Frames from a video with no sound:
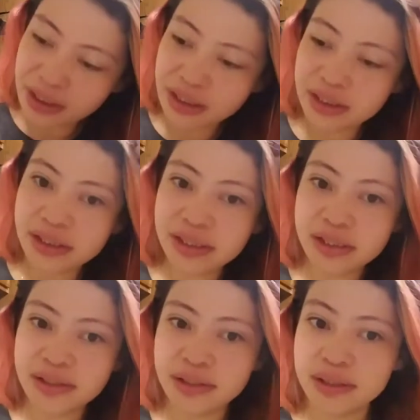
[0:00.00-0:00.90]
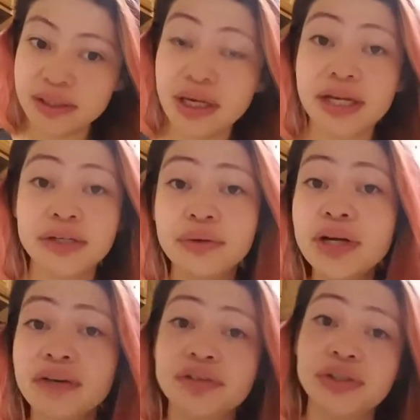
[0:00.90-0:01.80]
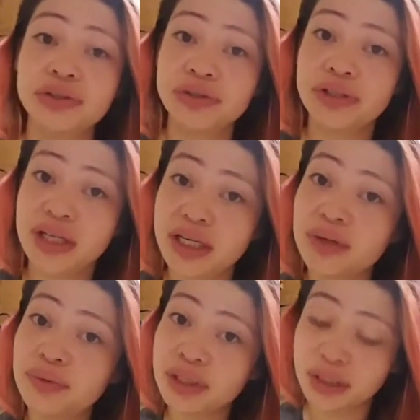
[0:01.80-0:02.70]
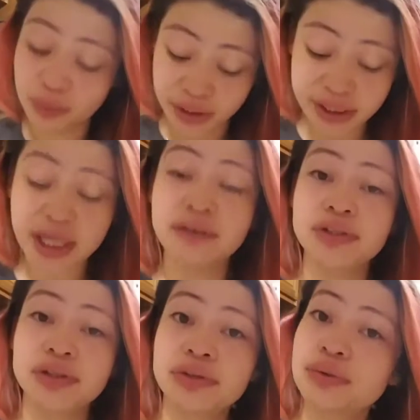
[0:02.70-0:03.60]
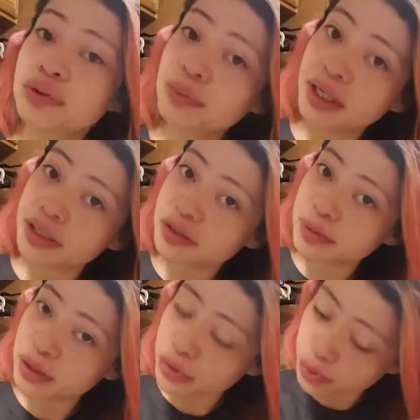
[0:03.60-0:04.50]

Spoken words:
And I don't have children, and I really want to have children with my husband,